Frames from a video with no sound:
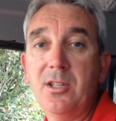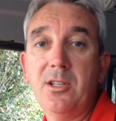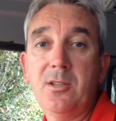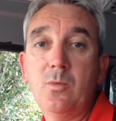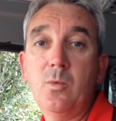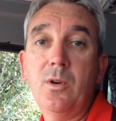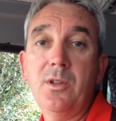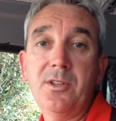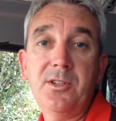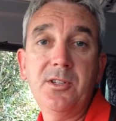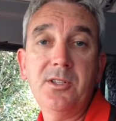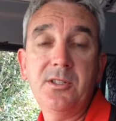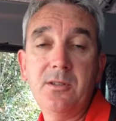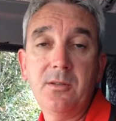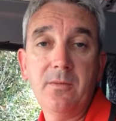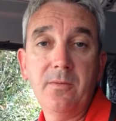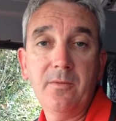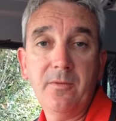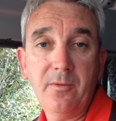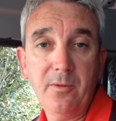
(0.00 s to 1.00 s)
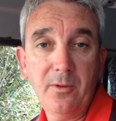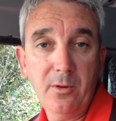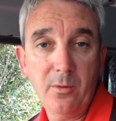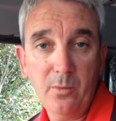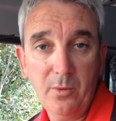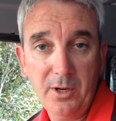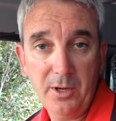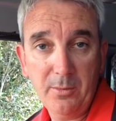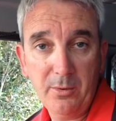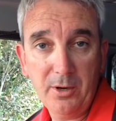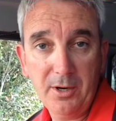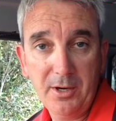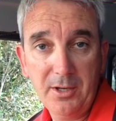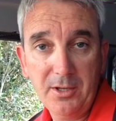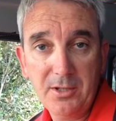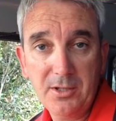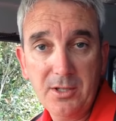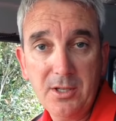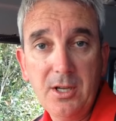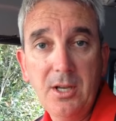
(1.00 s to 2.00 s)
there's one system for the rear
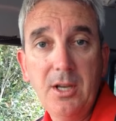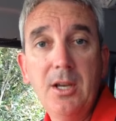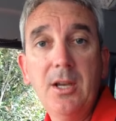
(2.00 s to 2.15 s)
brakes.